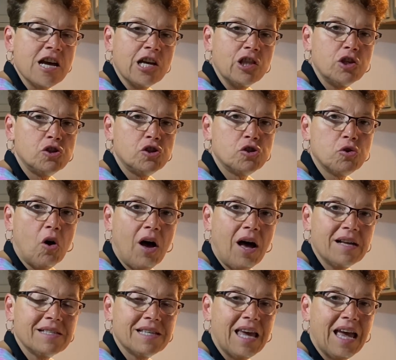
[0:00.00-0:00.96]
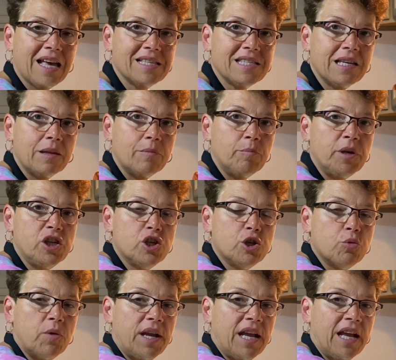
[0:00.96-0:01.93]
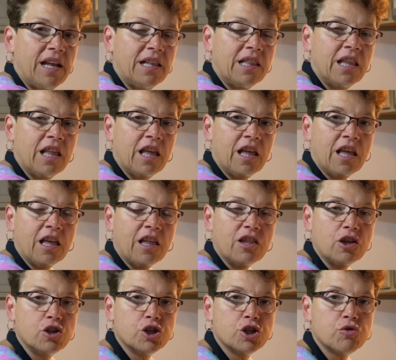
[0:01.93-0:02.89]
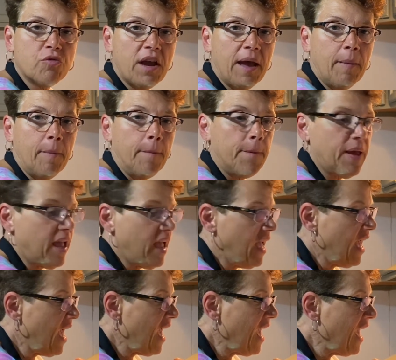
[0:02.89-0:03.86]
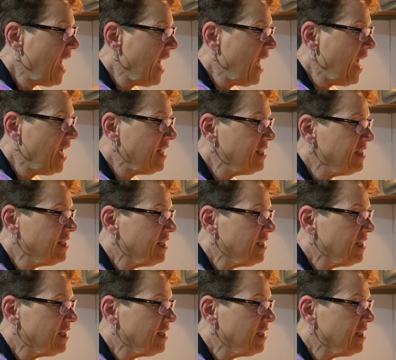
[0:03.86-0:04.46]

the sauce gets in between the shrimp and